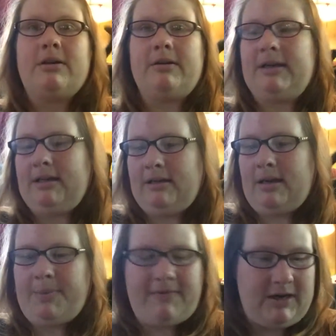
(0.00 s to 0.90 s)
all kitted
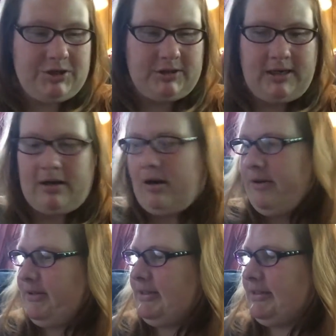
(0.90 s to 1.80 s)
up. I've actually got
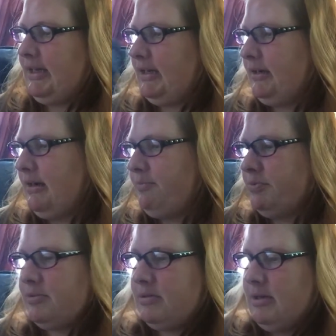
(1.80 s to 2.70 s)
all these kitted up,
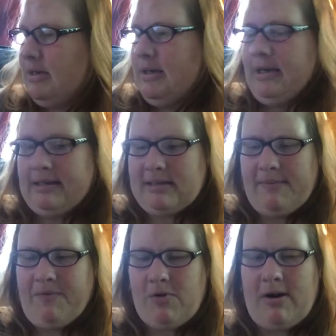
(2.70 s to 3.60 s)

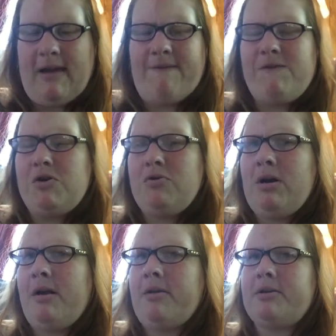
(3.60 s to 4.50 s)
except for a few
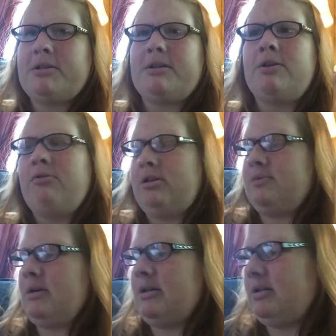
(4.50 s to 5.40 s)
colors on the Hooties
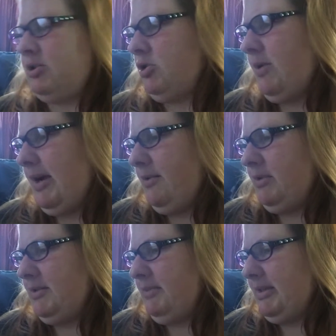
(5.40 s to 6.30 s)
one, because Joanne
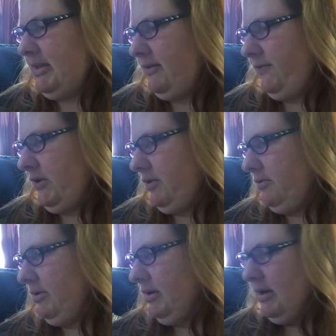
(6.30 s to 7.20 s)
was missing a
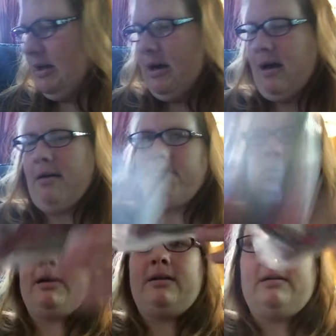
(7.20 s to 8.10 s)
few.
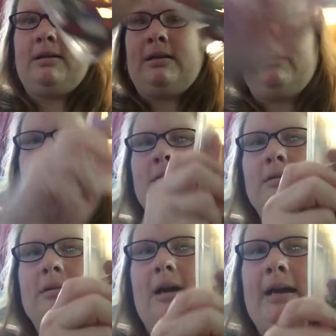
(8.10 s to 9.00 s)

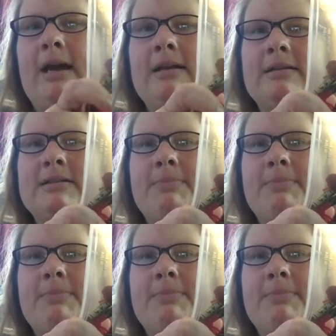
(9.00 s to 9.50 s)
I got these